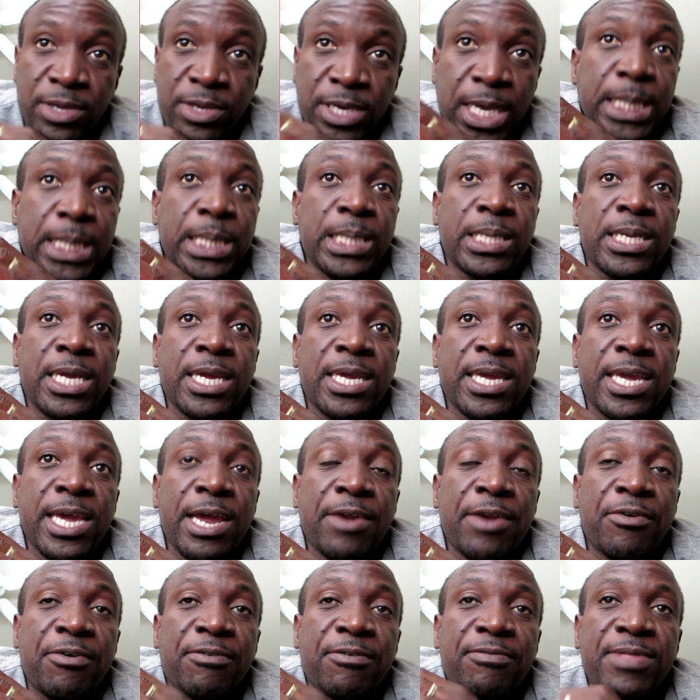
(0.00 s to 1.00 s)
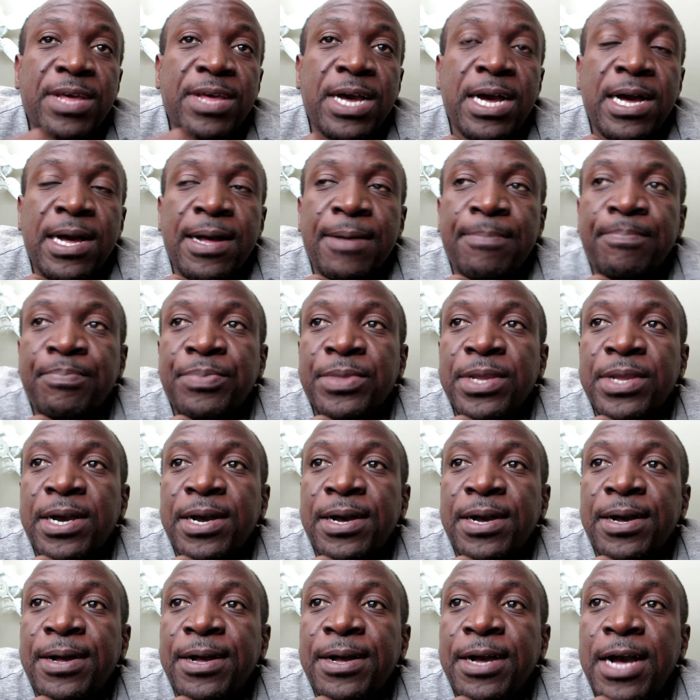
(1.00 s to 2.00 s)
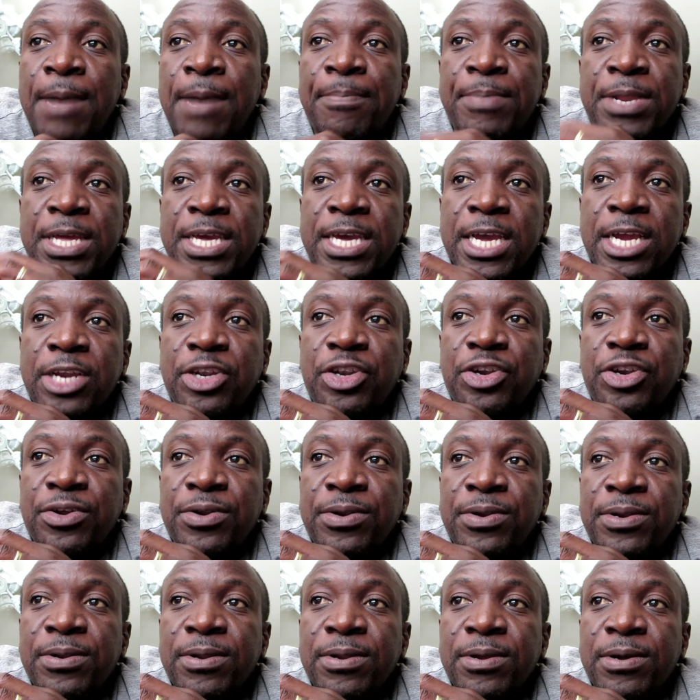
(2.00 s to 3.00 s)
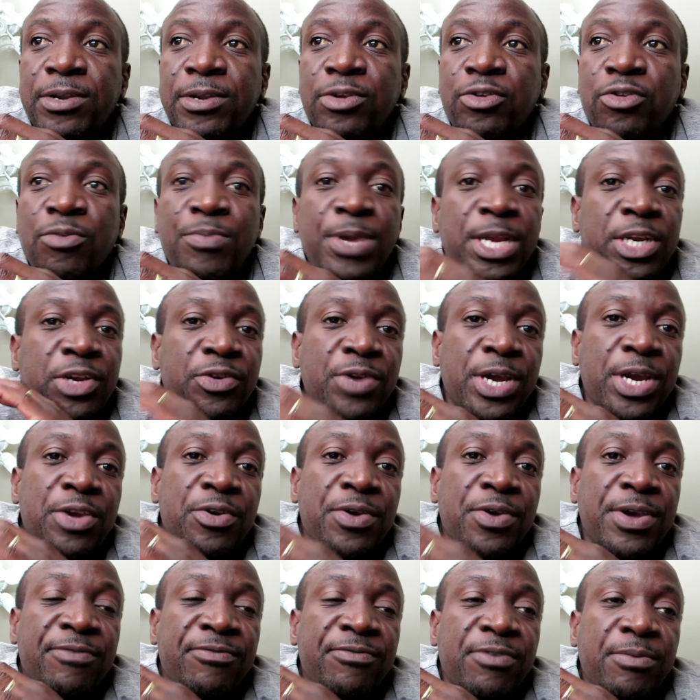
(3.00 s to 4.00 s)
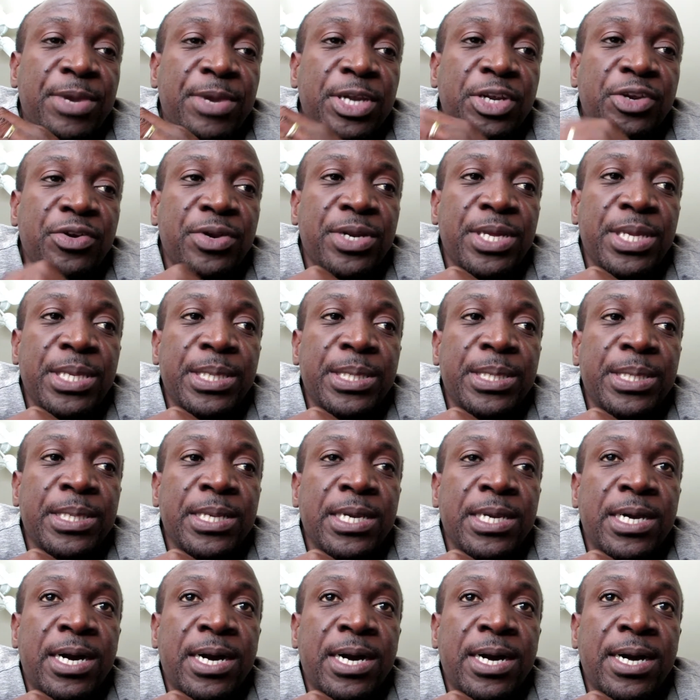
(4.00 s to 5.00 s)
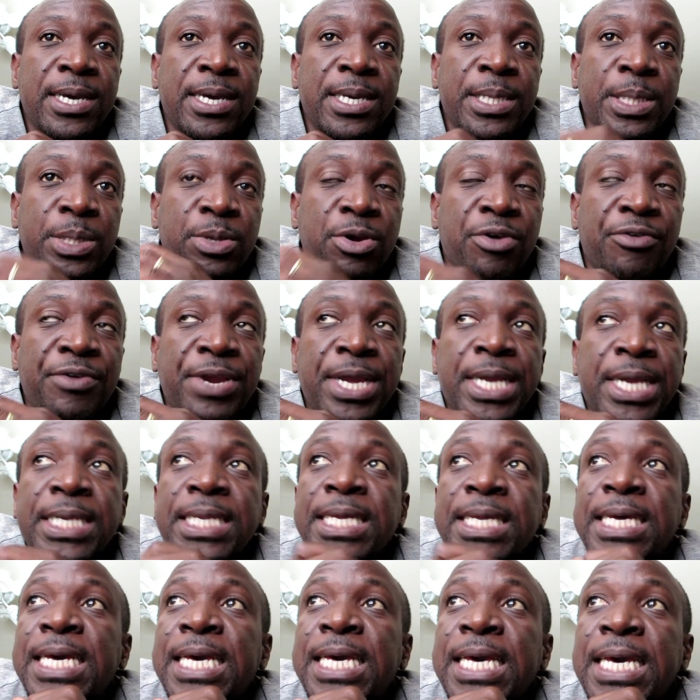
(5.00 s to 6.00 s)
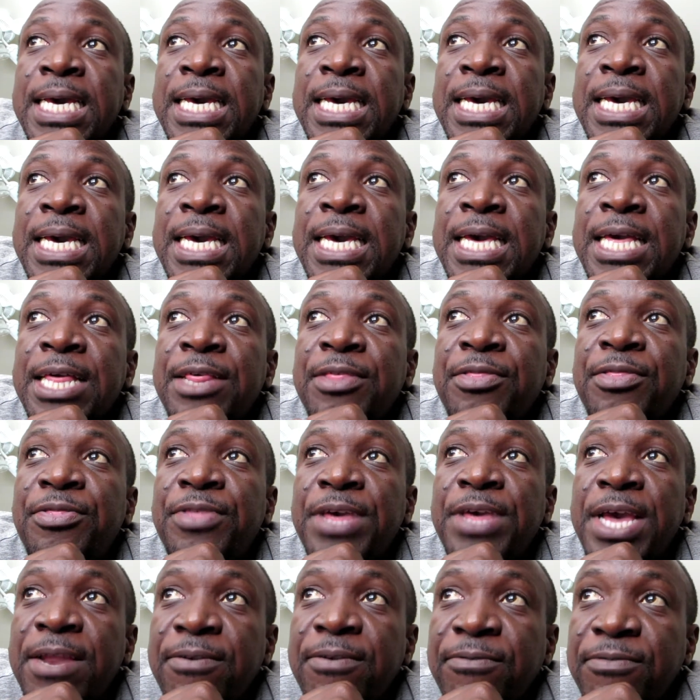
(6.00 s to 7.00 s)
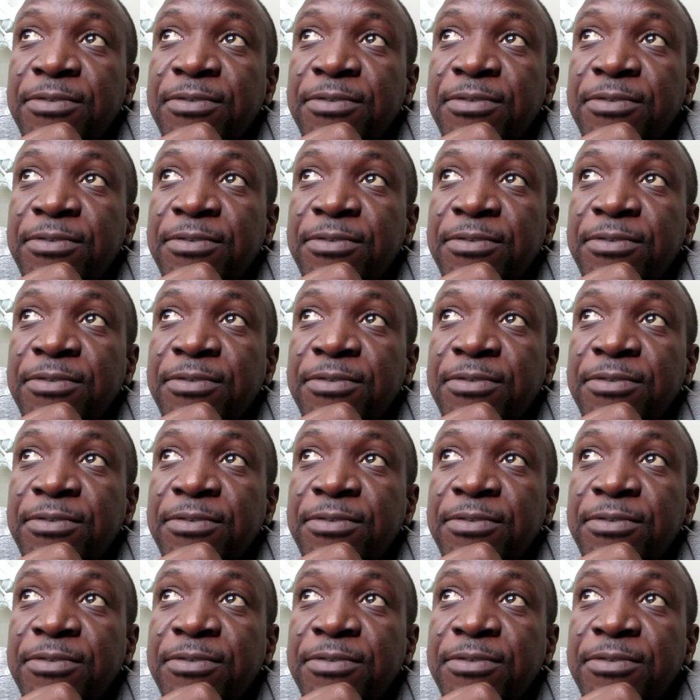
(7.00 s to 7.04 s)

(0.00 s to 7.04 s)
Just take care of the uh, application uh, to make sure your information is uh, is correct. Then